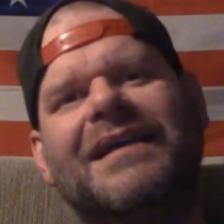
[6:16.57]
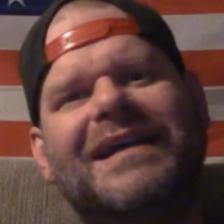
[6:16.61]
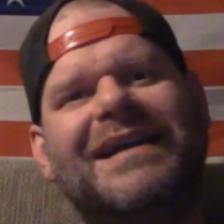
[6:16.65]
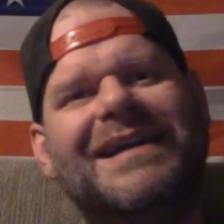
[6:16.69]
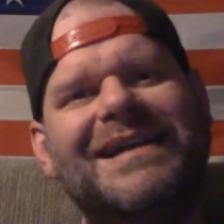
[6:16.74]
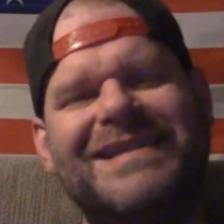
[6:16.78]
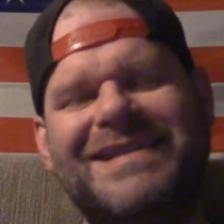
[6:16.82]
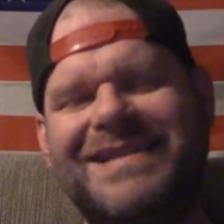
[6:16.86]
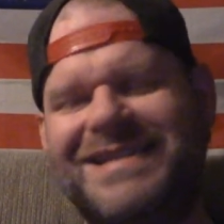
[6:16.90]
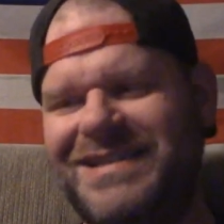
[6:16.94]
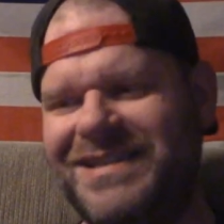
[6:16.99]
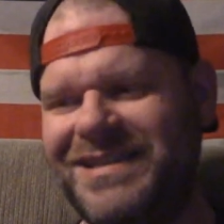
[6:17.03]

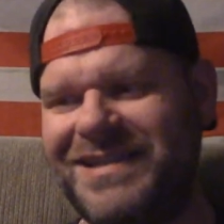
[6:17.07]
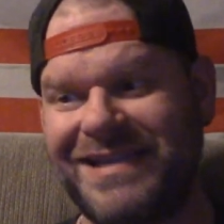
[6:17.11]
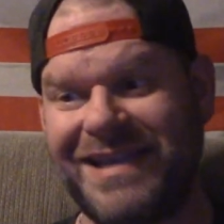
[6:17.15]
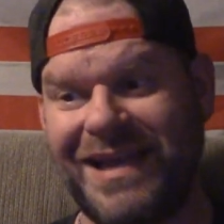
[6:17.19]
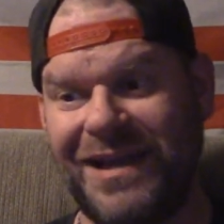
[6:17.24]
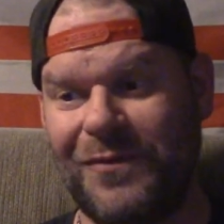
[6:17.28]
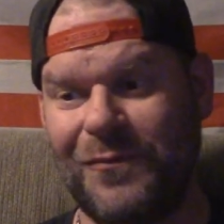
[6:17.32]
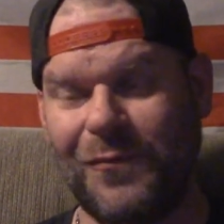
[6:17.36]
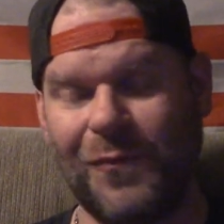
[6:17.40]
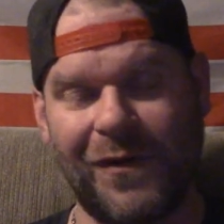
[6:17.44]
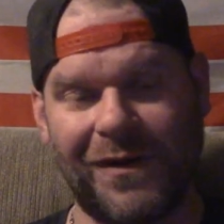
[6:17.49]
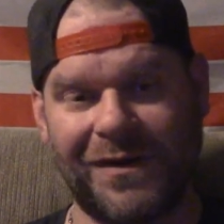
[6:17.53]
It's just
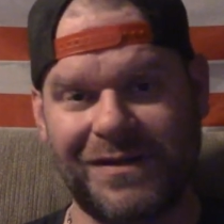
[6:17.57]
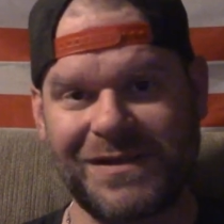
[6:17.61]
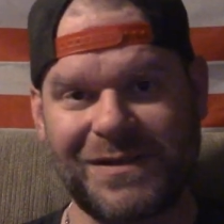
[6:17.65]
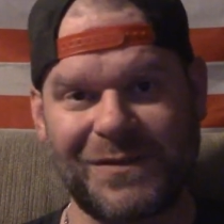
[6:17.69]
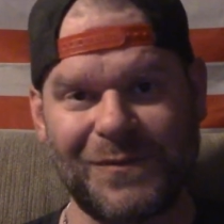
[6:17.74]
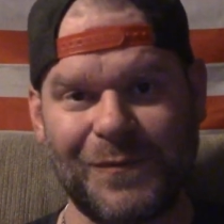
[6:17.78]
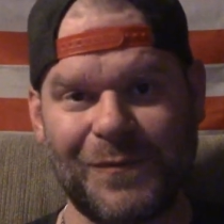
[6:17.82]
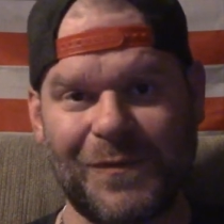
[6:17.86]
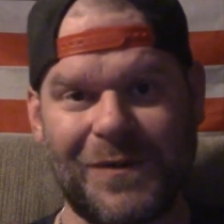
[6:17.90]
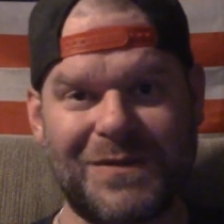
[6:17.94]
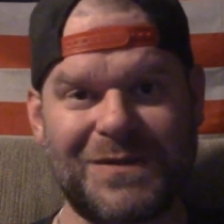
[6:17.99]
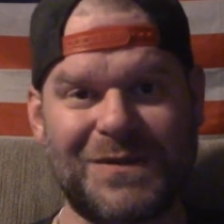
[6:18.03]
getting worse
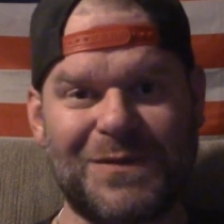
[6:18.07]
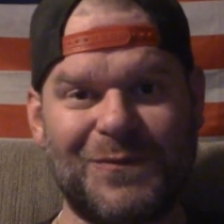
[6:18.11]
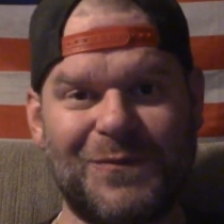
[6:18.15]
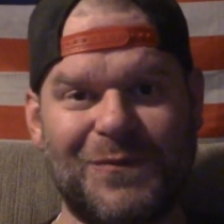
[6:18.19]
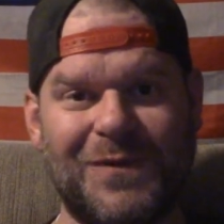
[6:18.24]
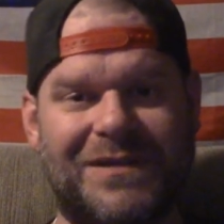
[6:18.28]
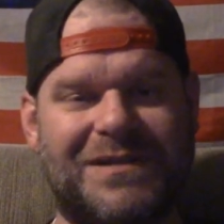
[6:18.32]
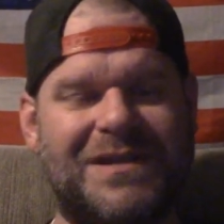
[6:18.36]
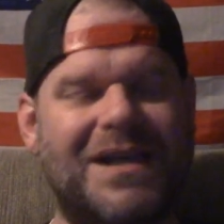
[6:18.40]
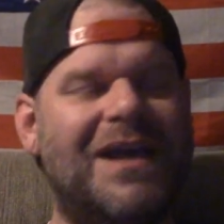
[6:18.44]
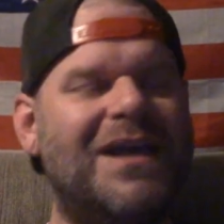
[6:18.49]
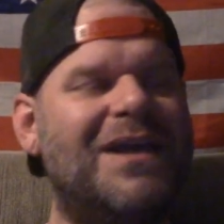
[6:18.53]
and worse and
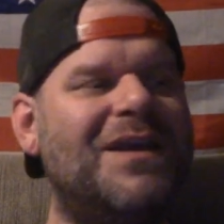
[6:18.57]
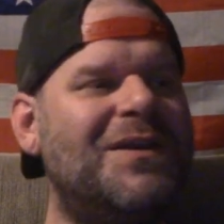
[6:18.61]
worse.